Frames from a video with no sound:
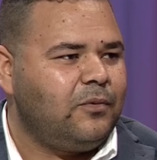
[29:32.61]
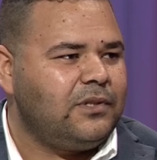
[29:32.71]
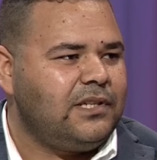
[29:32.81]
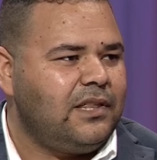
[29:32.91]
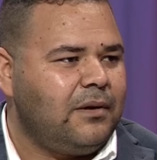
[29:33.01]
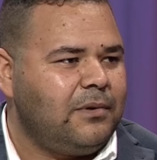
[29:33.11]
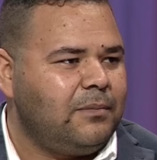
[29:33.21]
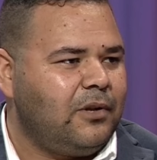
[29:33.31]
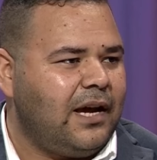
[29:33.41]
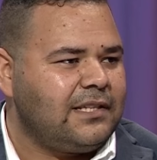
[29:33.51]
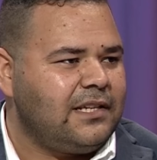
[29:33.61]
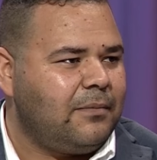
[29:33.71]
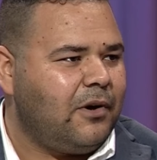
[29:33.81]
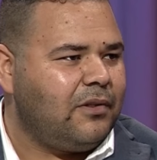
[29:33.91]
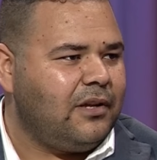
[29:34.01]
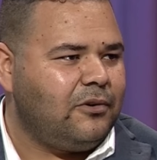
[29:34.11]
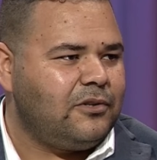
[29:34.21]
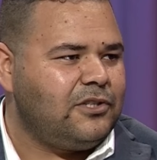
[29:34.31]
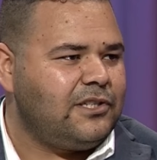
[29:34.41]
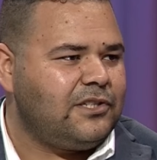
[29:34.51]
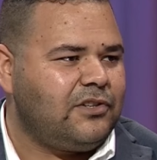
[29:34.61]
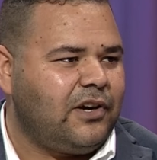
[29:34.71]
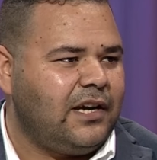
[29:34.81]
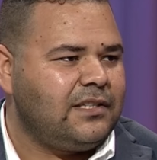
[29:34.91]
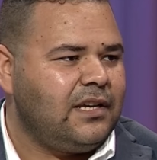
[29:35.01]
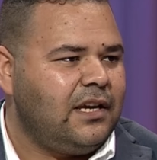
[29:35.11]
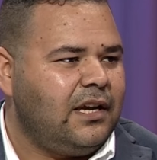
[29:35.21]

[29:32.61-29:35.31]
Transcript: We see the people asking about the Lord Jesus Christ,